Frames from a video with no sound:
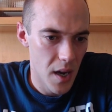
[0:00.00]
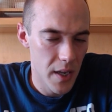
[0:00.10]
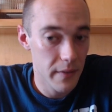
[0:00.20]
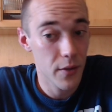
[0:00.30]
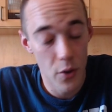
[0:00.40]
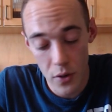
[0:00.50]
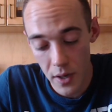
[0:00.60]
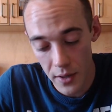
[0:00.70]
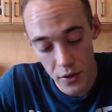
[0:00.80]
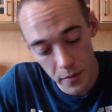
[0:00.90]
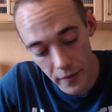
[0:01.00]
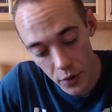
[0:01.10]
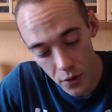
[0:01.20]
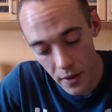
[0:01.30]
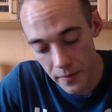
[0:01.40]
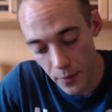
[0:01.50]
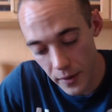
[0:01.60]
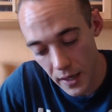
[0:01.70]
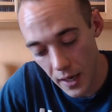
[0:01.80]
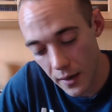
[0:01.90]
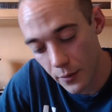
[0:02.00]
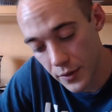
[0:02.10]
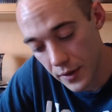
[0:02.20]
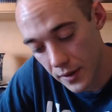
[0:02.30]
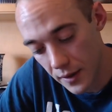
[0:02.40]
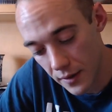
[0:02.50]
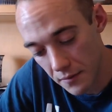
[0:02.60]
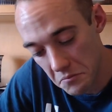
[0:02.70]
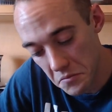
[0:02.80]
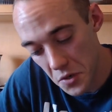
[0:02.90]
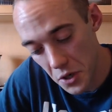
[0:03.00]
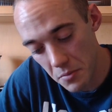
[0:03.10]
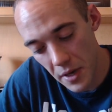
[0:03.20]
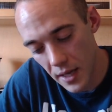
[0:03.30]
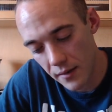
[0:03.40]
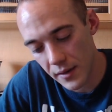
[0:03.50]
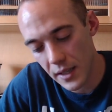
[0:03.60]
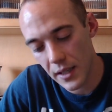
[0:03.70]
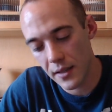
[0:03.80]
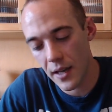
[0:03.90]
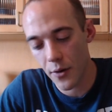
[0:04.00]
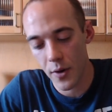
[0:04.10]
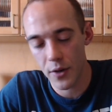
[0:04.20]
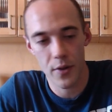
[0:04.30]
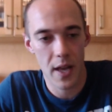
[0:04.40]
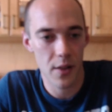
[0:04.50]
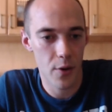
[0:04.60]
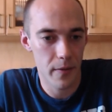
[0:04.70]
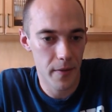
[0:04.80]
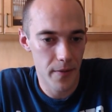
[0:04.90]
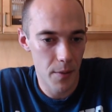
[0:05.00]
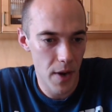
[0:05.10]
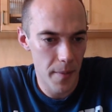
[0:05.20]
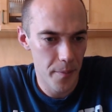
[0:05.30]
Even though you can get Super View at 4K, which is good, but I don't want to go that low of a frame rate.